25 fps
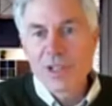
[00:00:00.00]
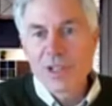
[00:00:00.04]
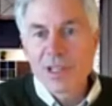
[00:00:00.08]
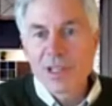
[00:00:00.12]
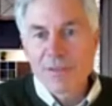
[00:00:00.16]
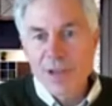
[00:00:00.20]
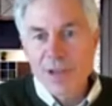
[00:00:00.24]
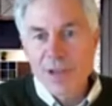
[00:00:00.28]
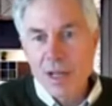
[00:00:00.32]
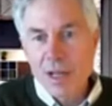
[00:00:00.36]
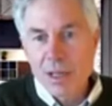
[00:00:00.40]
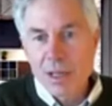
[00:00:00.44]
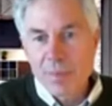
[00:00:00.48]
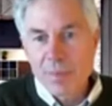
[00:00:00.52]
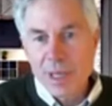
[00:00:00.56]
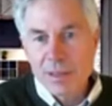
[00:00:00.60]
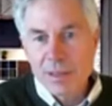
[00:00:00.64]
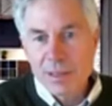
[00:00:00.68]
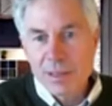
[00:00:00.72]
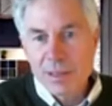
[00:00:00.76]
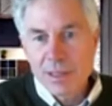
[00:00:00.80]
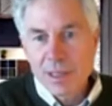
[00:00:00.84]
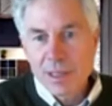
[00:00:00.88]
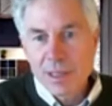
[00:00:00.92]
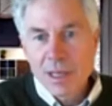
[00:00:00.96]

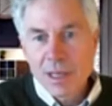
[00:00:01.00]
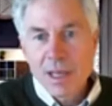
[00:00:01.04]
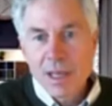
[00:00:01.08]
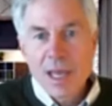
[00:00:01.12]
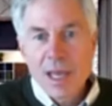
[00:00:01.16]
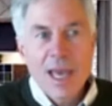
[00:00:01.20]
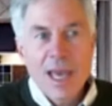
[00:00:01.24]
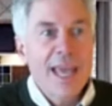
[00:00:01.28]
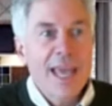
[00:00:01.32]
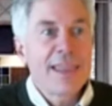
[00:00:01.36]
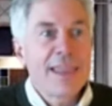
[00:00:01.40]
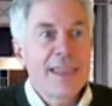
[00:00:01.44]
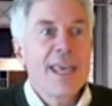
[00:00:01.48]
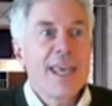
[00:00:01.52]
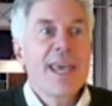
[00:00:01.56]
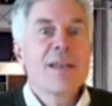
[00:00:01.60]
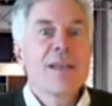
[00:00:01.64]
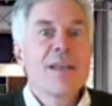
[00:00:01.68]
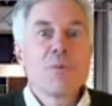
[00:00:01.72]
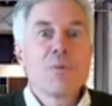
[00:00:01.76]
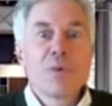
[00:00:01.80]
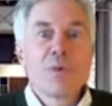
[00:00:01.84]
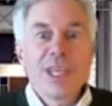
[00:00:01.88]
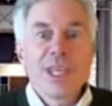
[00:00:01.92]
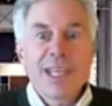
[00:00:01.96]
development, and
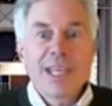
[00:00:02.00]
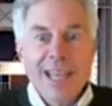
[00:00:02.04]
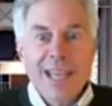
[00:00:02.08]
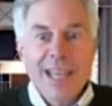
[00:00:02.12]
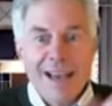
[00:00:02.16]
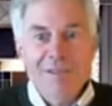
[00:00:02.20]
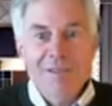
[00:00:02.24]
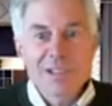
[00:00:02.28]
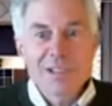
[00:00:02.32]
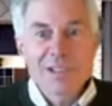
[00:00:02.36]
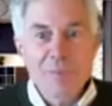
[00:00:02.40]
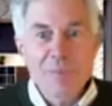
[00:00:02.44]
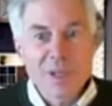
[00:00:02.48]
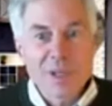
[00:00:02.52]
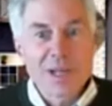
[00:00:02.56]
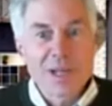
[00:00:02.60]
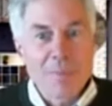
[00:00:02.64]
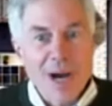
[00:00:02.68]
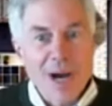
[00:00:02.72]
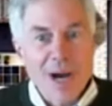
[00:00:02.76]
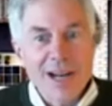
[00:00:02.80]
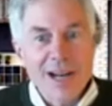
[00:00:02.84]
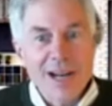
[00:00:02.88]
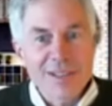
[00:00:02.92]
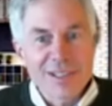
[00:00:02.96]
then we have something to
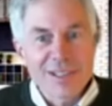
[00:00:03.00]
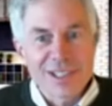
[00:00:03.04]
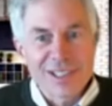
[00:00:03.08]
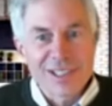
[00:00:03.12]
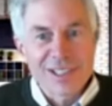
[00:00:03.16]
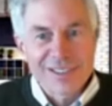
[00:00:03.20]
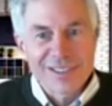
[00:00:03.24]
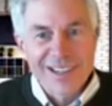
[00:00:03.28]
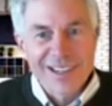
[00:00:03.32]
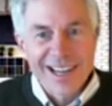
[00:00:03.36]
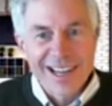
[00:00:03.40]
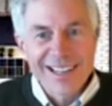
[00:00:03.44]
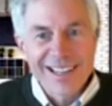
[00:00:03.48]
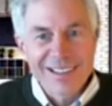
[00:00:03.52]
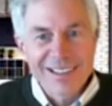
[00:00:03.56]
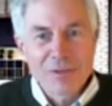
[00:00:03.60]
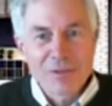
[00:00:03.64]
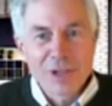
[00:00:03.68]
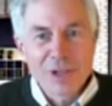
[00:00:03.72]
monitor, right?